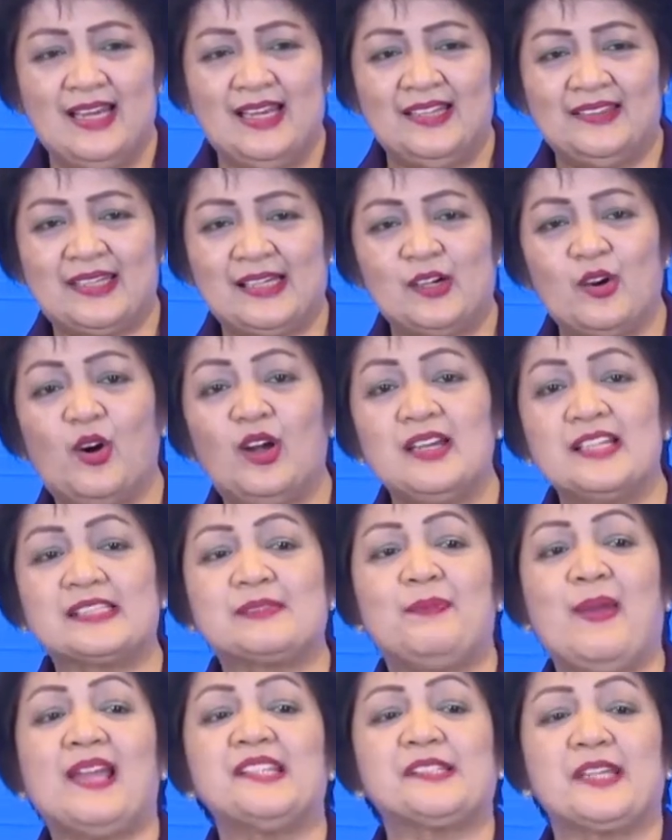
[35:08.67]
they're all
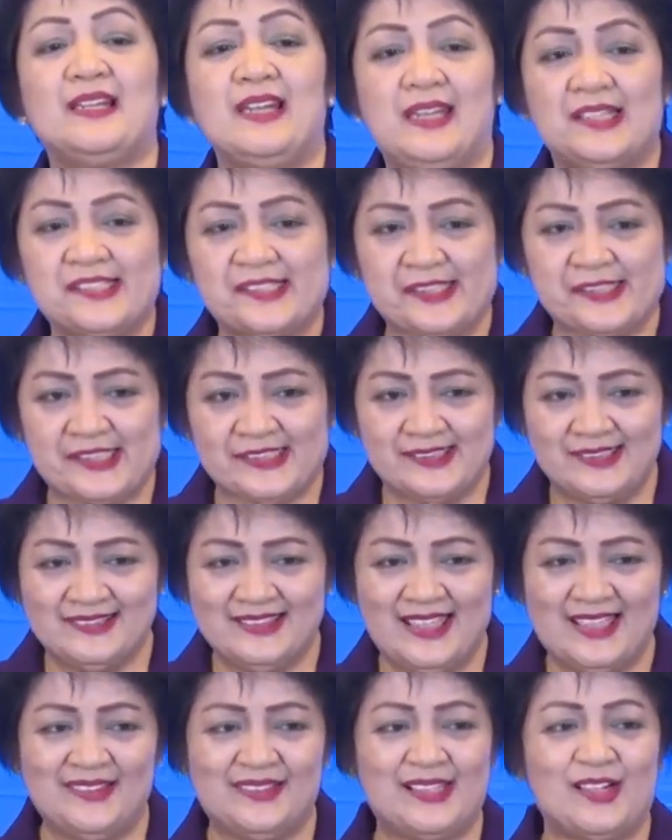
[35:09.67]
specialists
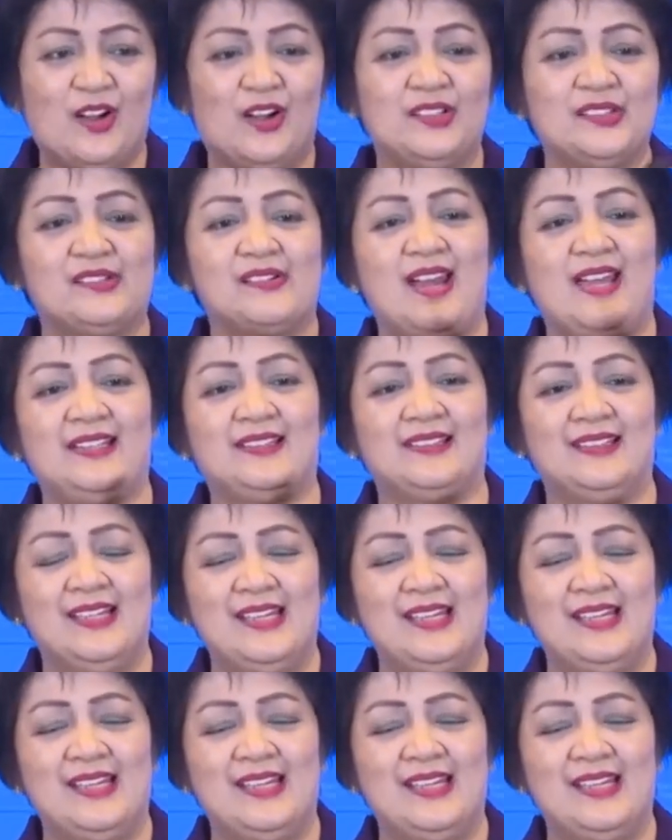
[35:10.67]
in their own right.